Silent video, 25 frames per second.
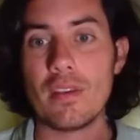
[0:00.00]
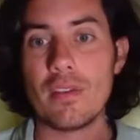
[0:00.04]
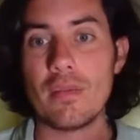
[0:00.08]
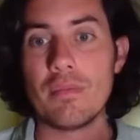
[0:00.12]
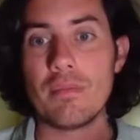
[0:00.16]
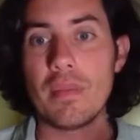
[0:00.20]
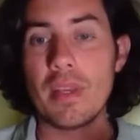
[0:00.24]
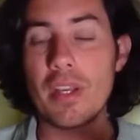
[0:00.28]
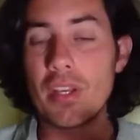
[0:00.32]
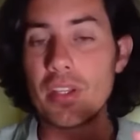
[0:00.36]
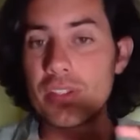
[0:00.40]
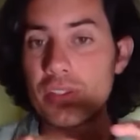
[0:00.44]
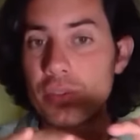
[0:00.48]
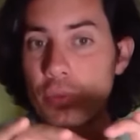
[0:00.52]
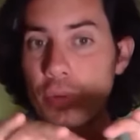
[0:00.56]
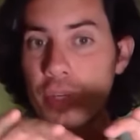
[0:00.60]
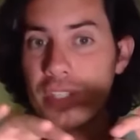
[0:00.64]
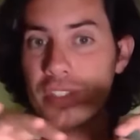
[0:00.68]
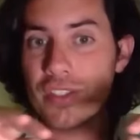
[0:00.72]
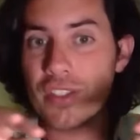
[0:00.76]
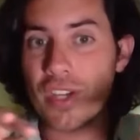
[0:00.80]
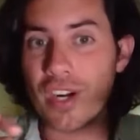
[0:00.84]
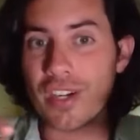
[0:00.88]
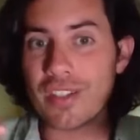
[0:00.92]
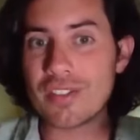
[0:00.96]
Because we
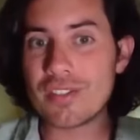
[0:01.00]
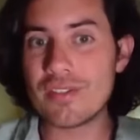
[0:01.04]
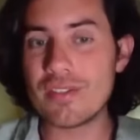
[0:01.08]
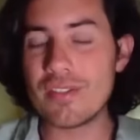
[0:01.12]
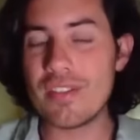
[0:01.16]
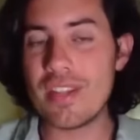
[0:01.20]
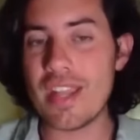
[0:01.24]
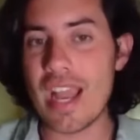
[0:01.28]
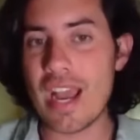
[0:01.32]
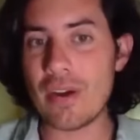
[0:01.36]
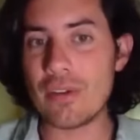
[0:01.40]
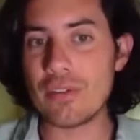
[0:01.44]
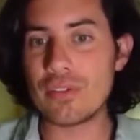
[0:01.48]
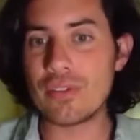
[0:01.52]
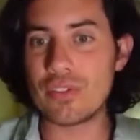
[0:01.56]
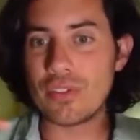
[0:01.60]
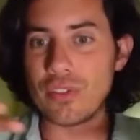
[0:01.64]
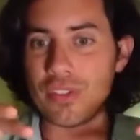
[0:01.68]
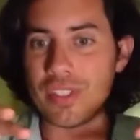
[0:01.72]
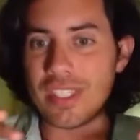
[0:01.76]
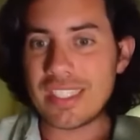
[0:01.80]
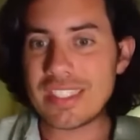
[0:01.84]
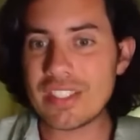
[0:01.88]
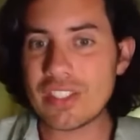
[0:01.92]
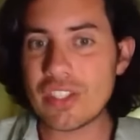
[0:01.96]
start now to
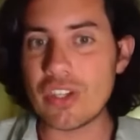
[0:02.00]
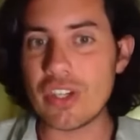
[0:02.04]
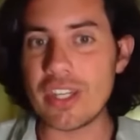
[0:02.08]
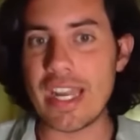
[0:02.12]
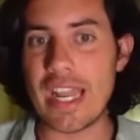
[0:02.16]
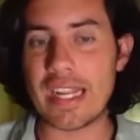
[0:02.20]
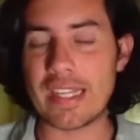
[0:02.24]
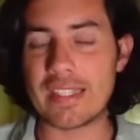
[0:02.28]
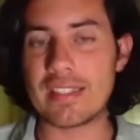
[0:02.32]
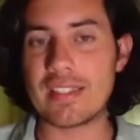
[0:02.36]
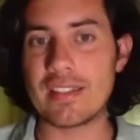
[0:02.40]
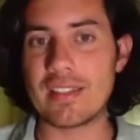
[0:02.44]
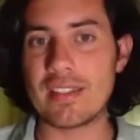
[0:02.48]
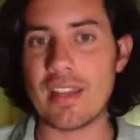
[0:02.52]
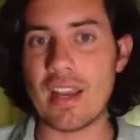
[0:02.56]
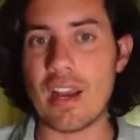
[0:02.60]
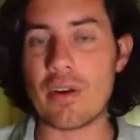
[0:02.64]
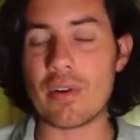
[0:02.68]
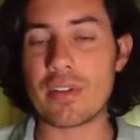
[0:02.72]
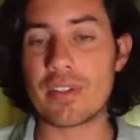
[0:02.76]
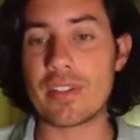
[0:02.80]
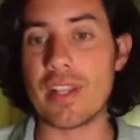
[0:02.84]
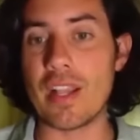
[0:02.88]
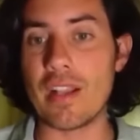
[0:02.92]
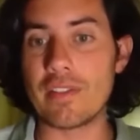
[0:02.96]
disconnect
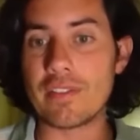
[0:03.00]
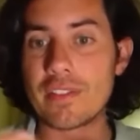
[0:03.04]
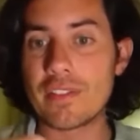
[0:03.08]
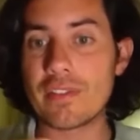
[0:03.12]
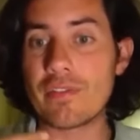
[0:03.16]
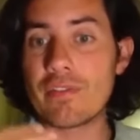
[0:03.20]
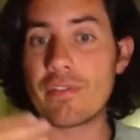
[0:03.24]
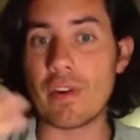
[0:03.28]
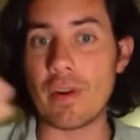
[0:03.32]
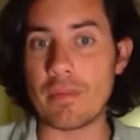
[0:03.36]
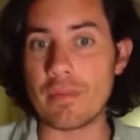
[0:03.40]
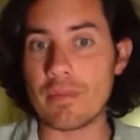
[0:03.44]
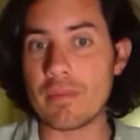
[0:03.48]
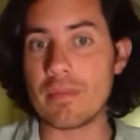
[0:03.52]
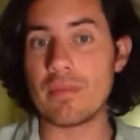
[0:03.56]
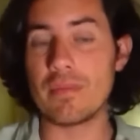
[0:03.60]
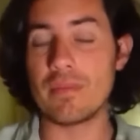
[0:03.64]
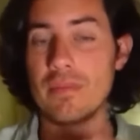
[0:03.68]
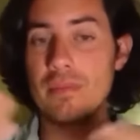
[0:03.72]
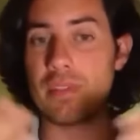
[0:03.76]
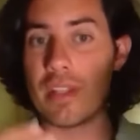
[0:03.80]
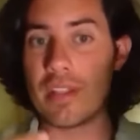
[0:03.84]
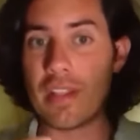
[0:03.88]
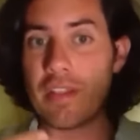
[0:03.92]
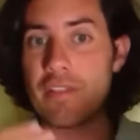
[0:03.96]
ourselves from
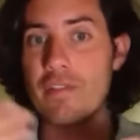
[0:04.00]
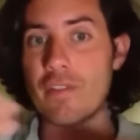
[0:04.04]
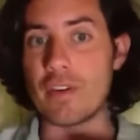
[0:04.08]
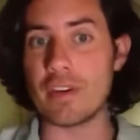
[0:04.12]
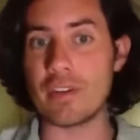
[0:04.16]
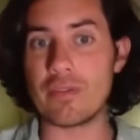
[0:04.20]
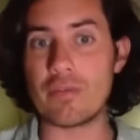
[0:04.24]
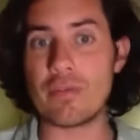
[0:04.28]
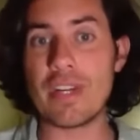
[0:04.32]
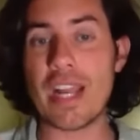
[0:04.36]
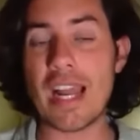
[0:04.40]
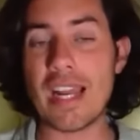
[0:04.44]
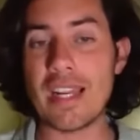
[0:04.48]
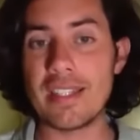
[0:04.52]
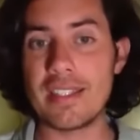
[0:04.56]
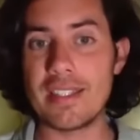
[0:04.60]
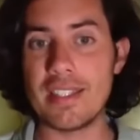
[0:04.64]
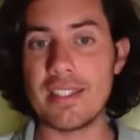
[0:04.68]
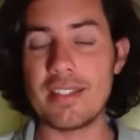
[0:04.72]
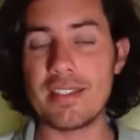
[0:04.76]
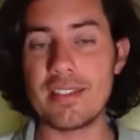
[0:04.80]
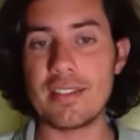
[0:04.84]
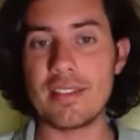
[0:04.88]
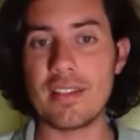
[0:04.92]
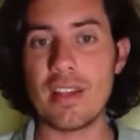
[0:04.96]
the different
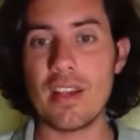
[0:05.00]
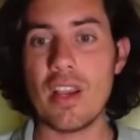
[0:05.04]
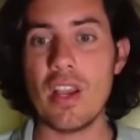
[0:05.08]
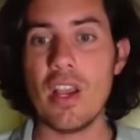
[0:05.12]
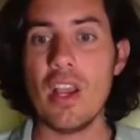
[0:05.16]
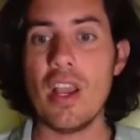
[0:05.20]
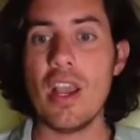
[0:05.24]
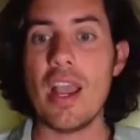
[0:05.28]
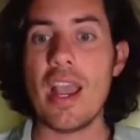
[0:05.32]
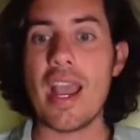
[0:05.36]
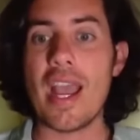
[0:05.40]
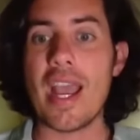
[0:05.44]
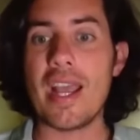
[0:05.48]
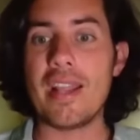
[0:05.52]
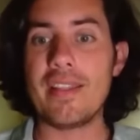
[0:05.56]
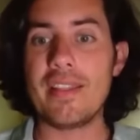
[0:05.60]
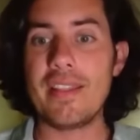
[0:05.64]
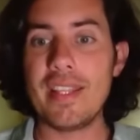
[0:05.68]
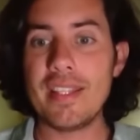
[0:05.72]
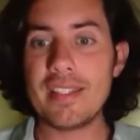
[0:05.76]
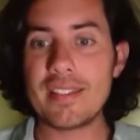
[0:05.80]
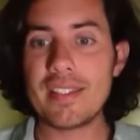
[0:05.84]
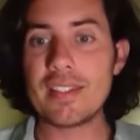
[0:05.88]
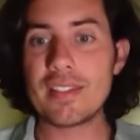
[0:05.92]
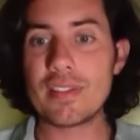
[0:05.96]
realities. And
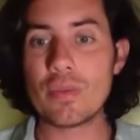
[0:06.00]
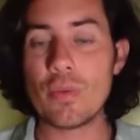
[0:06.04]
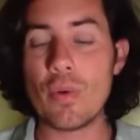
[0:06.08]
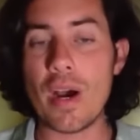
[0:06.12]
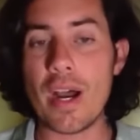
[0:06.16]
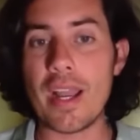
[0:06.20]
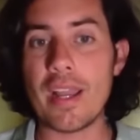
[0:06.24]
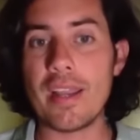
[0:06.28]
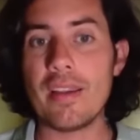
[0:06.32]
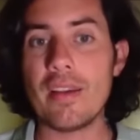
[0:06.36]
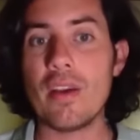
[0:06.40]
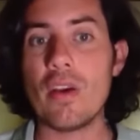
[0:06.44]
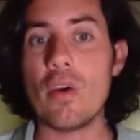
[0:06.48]
this is why